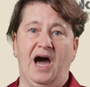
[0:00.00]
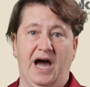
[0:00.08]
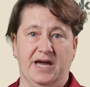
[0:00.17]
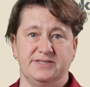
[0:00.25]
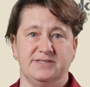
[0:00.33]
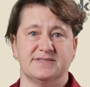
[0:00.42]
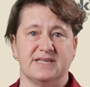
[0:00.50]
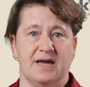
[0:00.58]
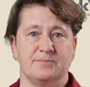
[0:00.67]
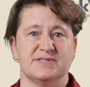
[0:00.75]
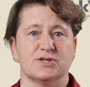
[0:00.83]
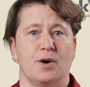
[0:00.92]

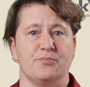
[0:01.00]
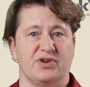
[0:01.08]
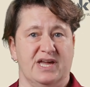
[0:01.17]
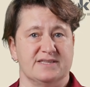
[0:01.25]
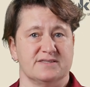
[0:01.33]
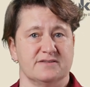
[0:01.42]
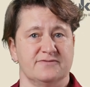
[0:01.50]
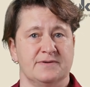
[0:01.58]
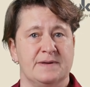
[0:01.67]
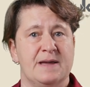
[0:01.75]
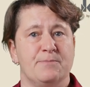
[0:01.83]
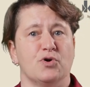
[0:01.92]
ITSM is comprehensive
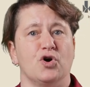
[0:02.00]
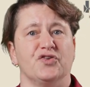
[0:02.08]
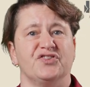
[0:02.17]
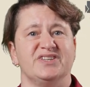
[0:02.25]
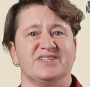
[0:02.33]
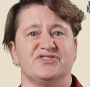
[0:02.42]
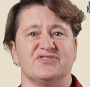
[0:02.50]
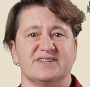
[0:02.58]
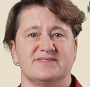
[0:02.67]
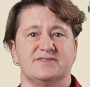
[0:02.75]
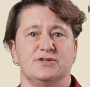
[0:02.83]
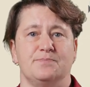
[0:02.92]
because it
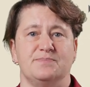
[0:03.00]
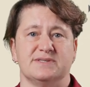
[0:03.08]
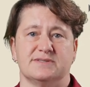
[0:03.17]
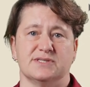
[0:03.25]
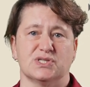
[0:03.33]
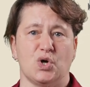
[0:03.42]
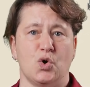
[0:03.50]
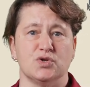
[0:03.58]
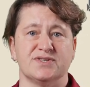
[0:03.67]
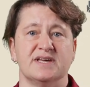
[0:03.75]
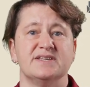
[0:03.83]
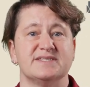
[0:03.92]
addresses your business
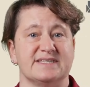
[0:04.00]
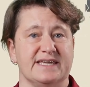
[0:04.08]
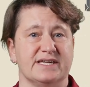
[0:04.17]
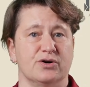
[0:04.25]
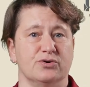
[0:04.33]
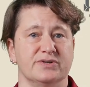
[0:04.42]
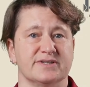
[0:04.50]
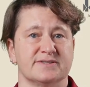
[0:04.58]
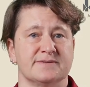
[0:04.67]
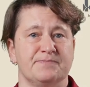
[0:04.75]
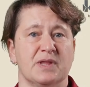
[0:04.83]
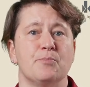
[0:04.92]
goals,
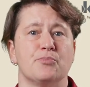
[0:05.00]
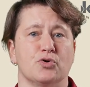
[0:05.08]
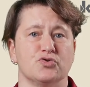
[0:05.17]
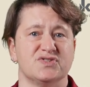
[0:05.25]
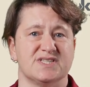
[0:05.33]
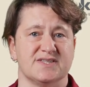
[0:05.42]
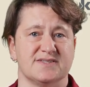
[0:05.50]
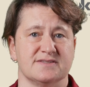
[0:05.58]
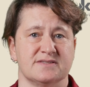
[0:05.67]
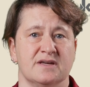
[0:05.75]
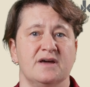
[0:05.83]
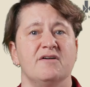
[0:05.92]
stakeholders,
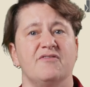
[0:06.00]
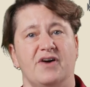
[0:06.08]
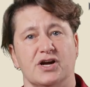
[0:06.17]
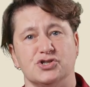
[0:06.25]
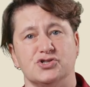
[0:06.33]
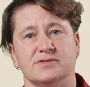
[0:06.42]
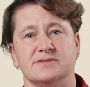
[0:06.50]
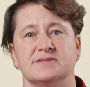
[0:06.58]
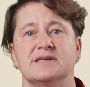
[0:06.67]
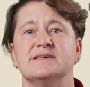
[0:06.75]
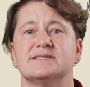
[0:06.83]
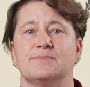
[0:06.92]
processes, functions,
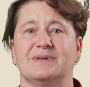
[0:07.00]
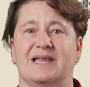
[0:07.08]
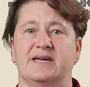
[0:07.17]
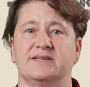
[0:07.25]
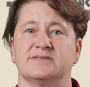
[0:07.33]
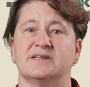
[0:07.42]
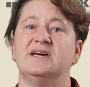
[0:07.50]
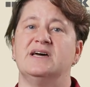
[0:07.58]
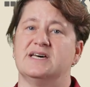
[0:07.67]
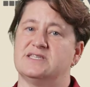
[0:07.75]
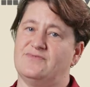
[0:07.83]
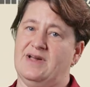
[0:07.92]
suppliers,
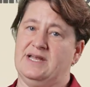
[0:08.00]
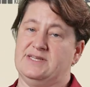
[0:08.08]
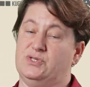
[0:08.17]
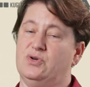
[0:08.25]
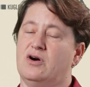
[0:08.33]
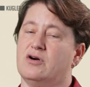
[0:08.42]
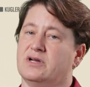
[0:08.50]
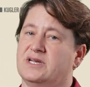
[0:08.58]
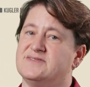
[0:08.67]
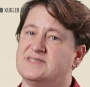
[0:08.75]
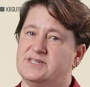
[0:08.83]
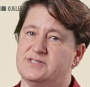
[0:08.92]
as well as your
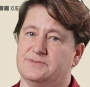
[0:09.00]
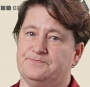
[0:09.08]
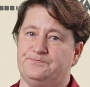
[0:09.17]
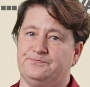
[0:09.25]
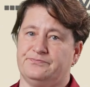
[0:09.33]
organization.